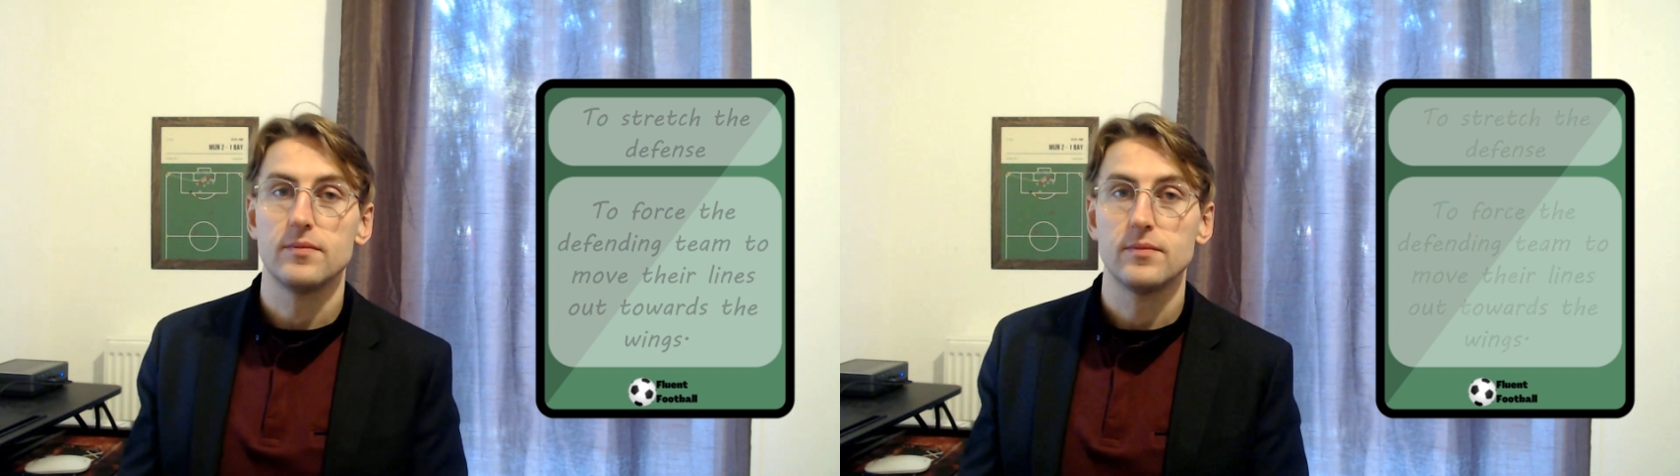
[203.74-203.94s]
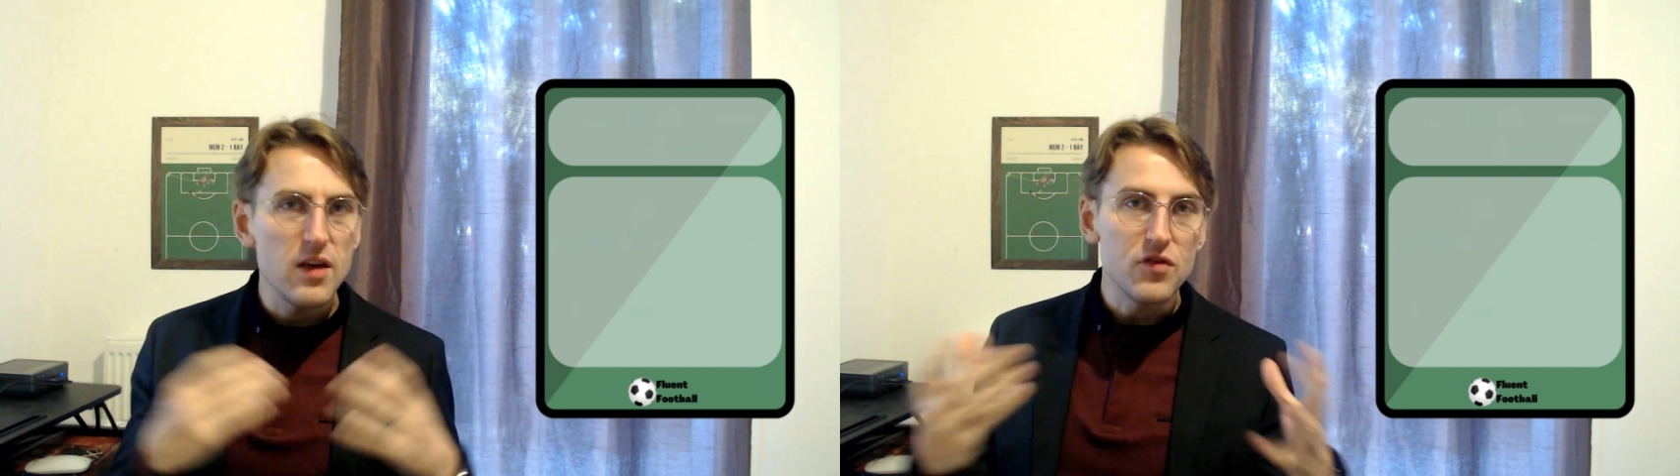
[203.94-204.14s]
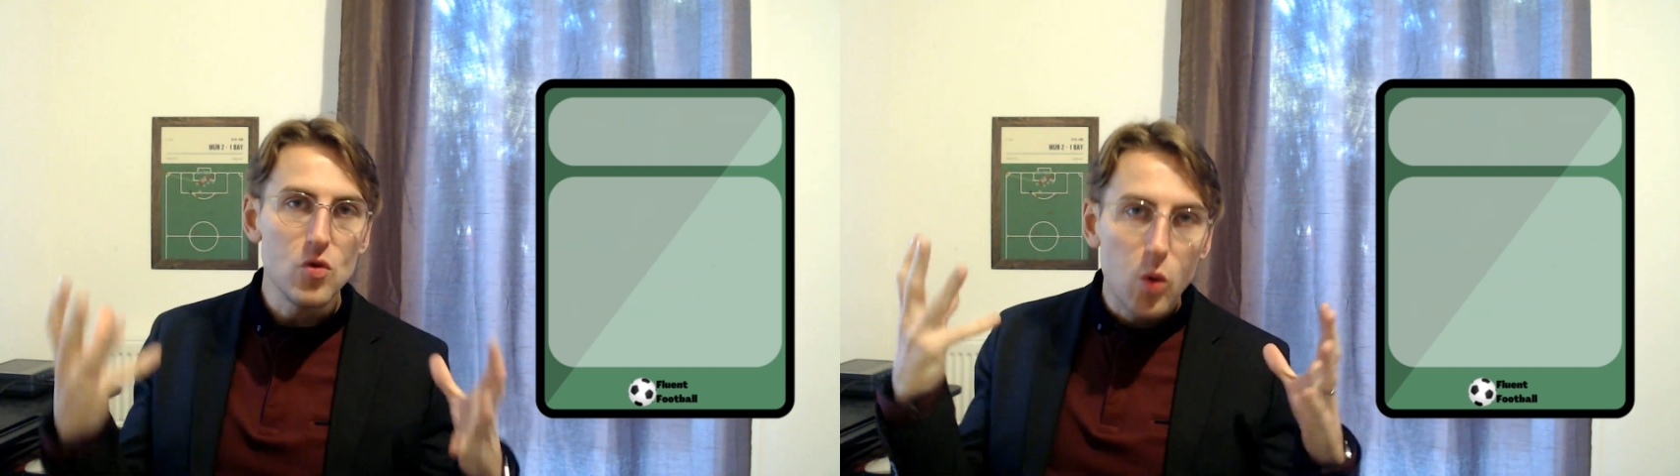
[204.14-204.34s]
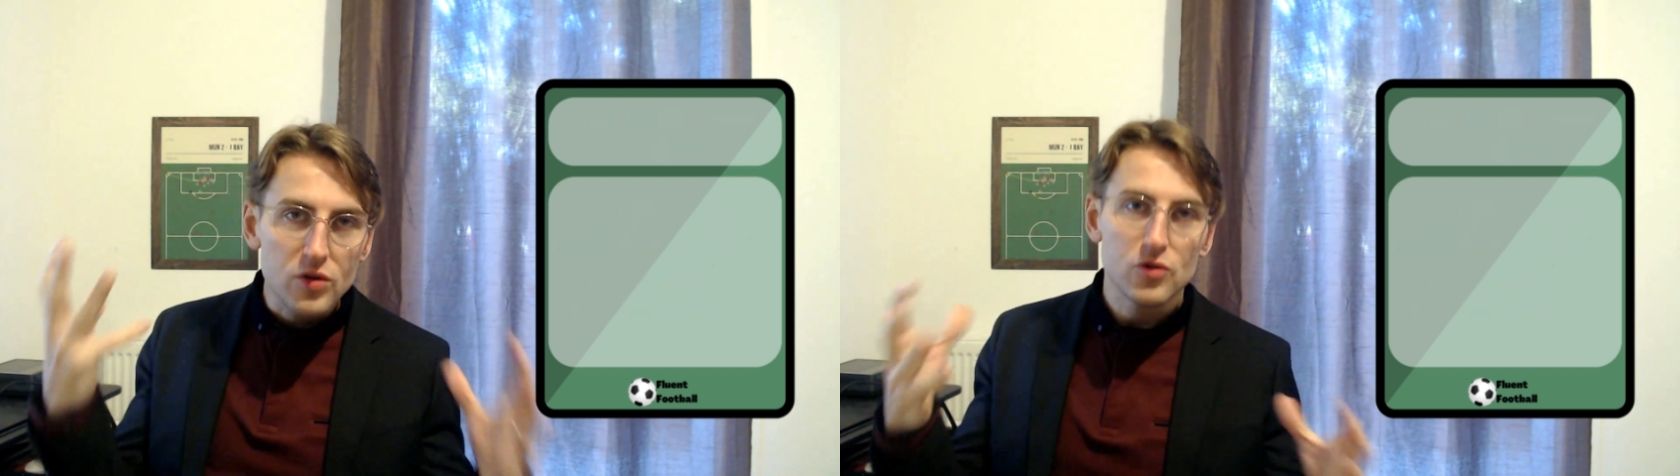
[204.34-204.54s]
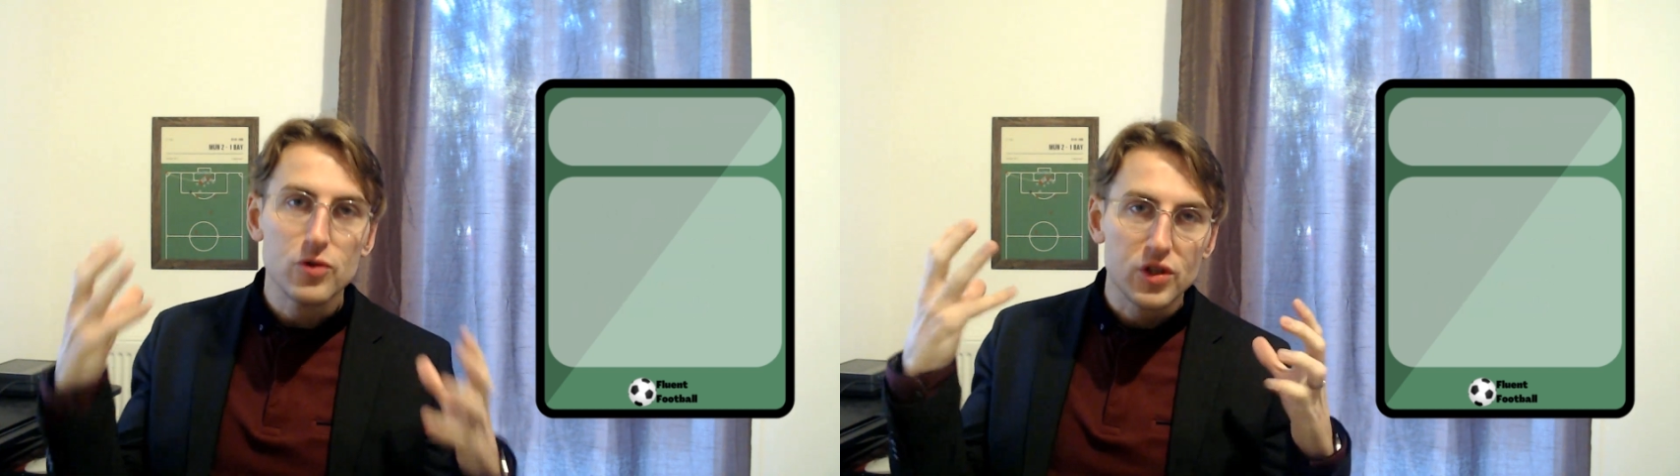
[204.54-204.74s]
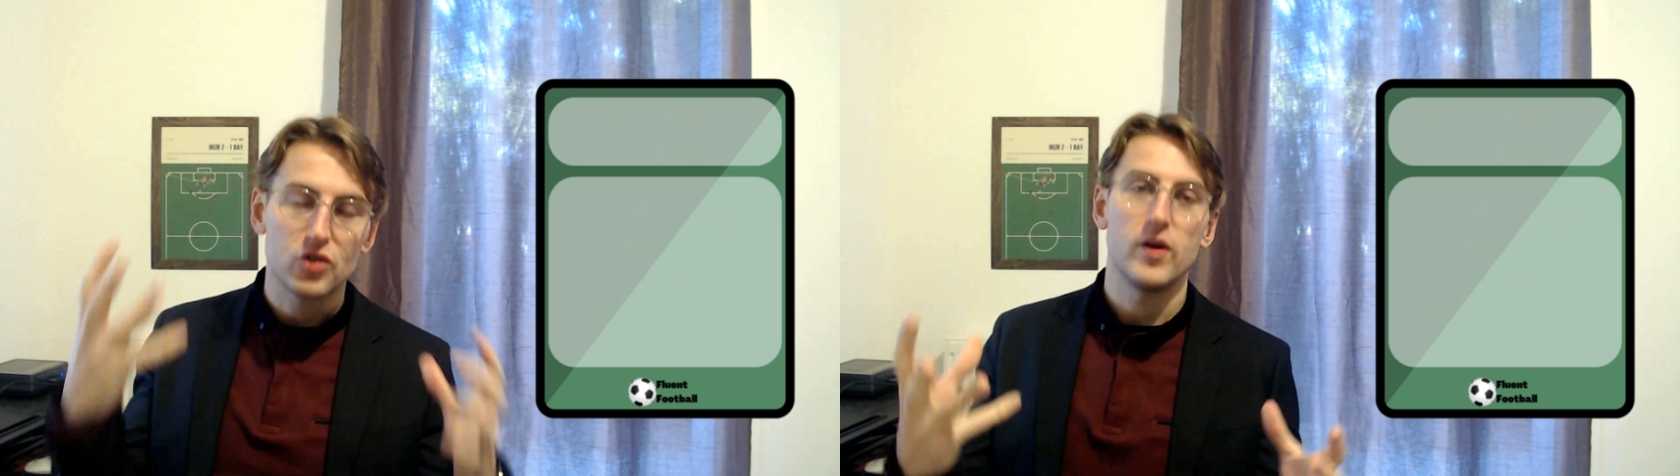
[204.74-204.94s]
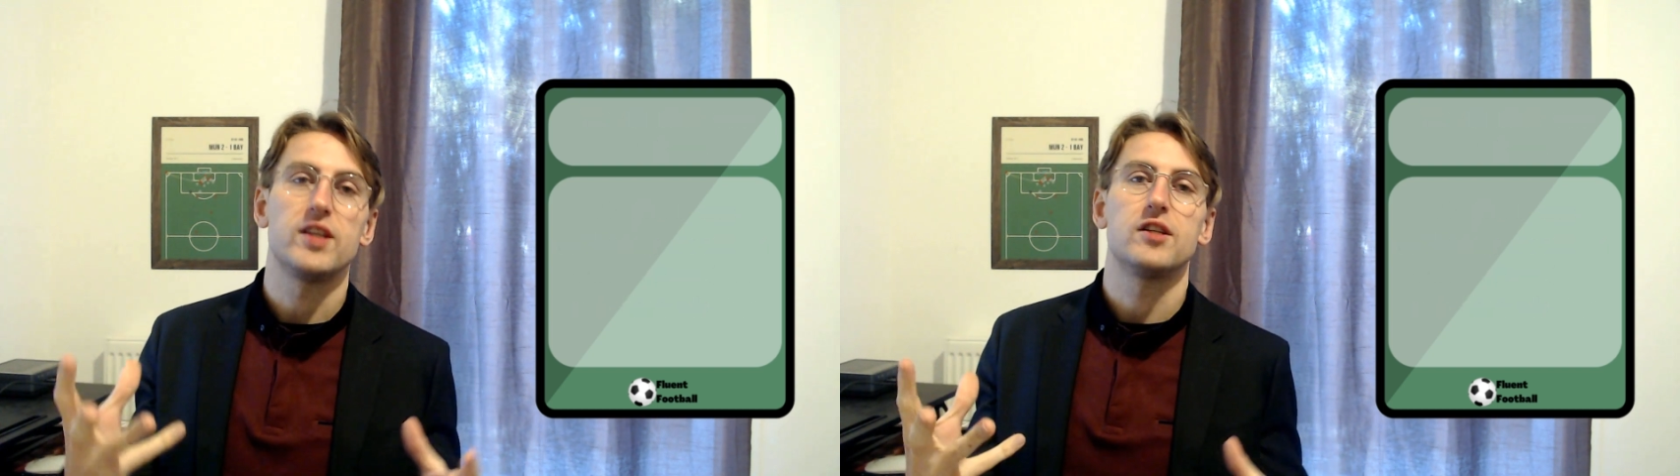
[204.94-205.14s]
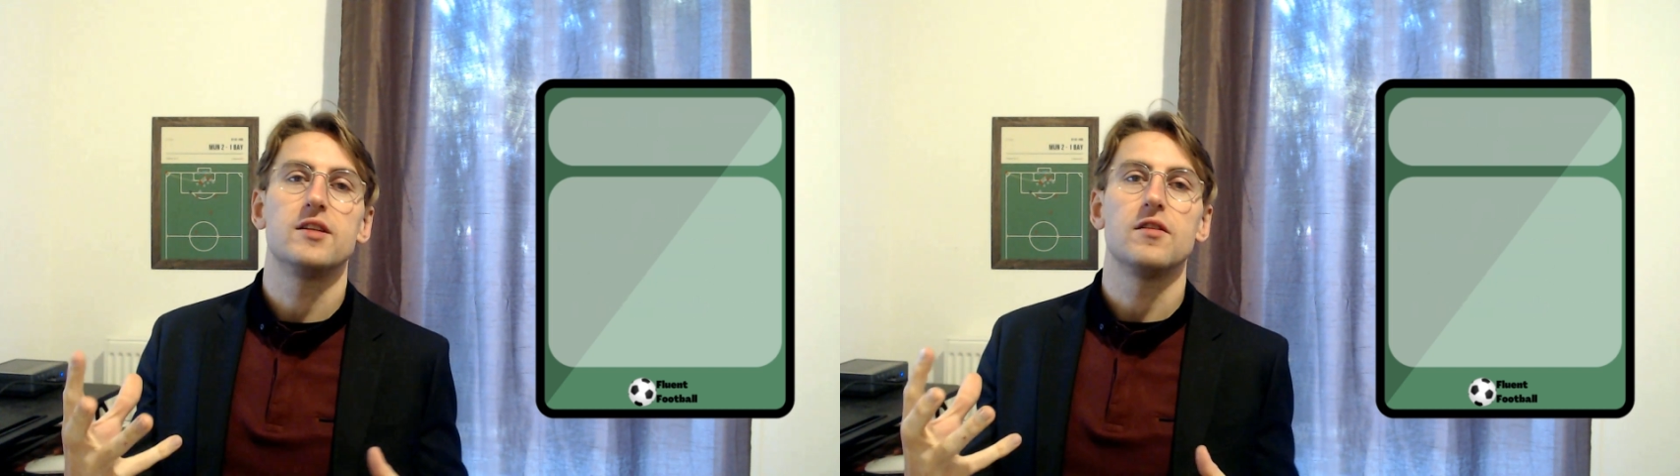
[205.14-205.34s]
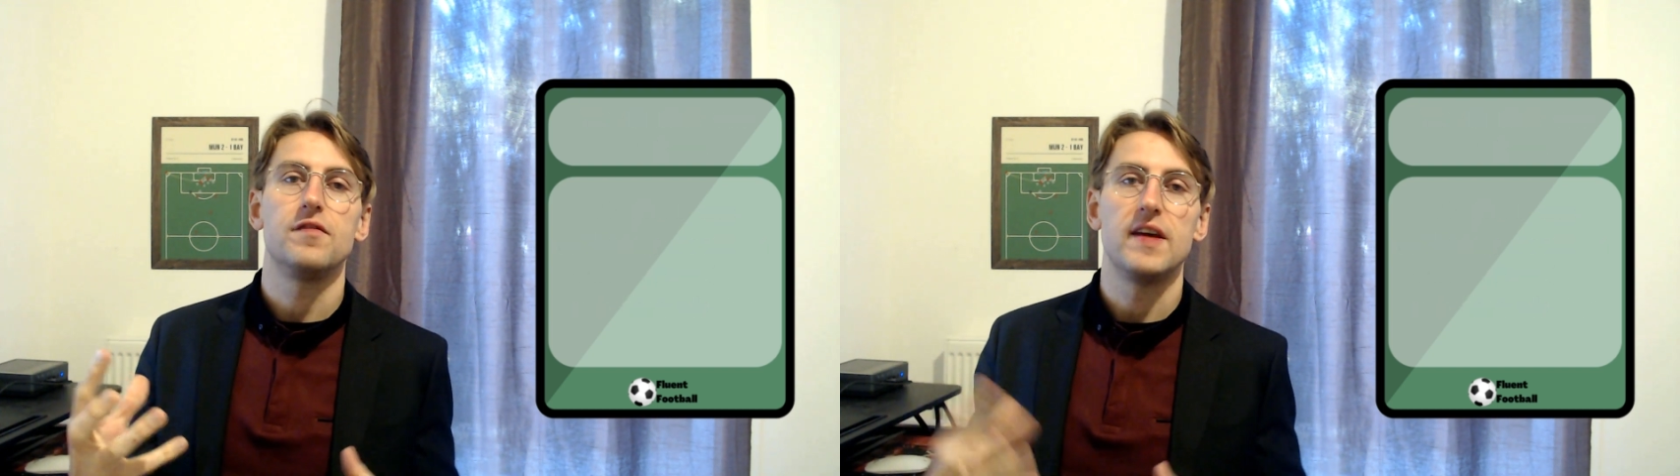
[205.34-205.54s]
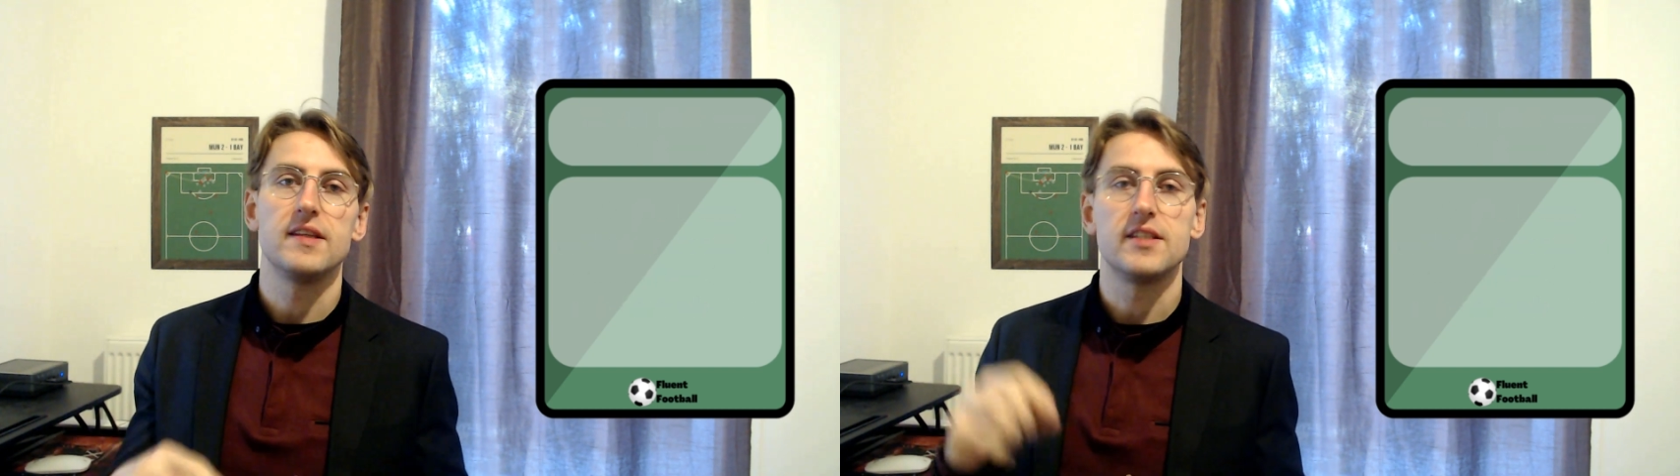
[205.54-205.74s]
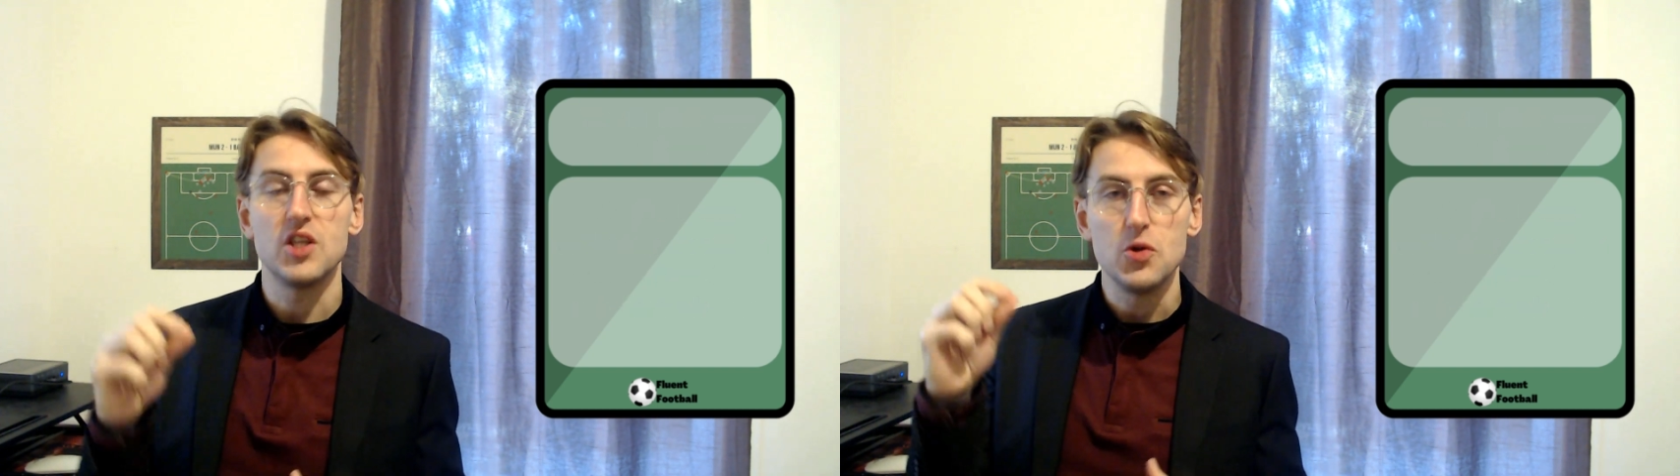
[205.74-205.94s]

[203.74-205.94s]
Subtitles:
If you want to stretch the defense,